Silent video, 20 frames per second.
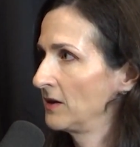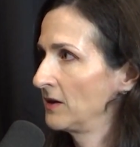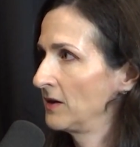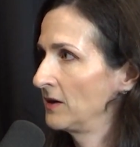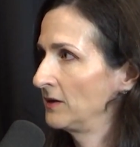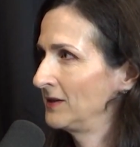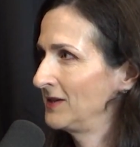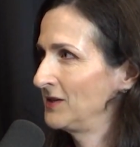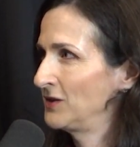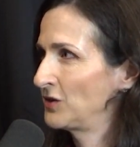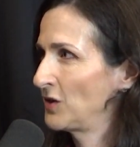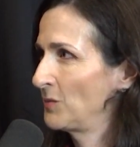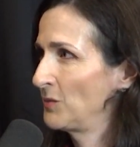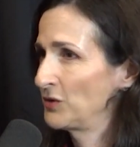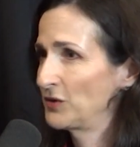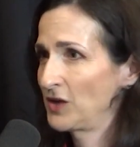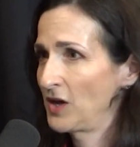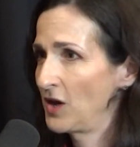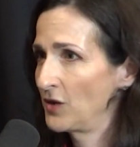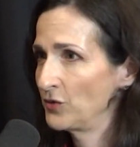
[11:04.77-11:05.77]
at least
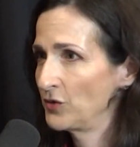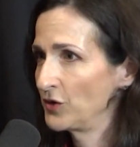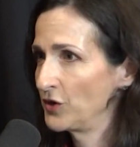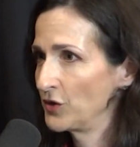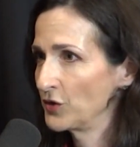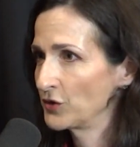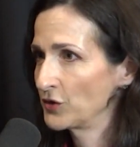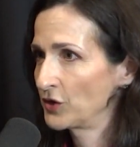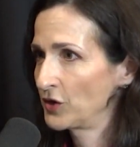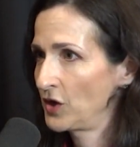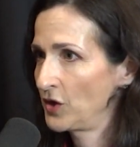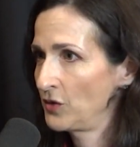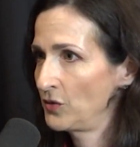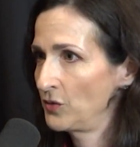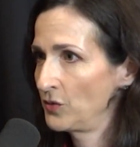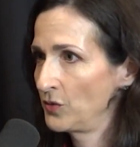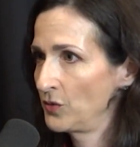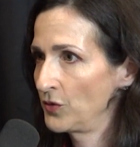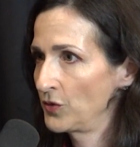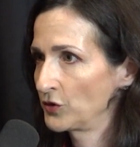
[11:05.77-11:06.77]
almost 100 years
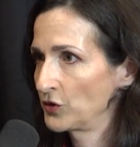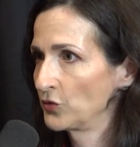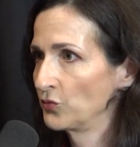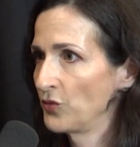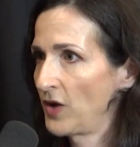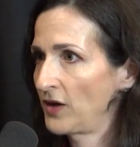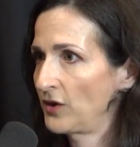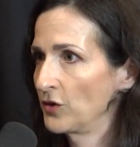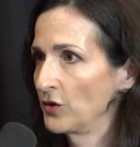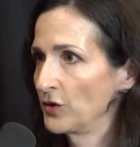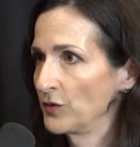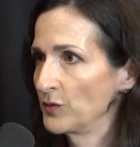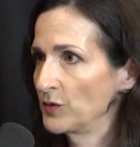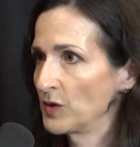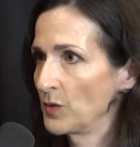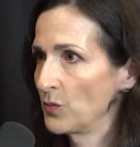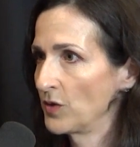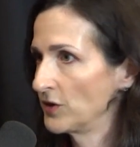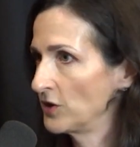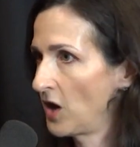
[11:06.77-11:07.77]
ago, there's a record of
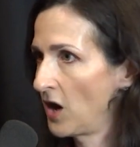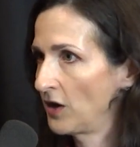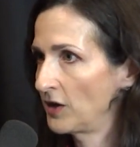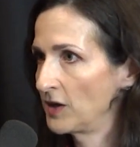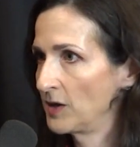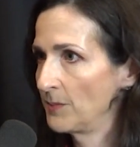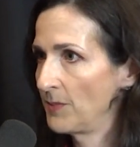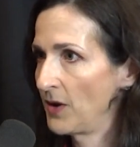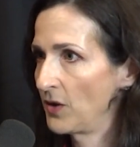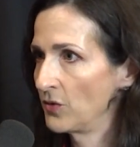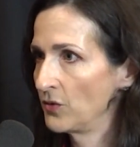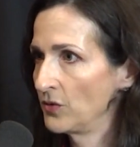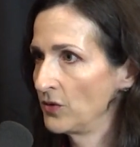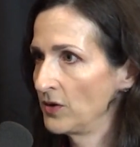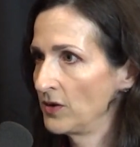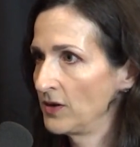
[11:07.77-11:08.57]
someone talking about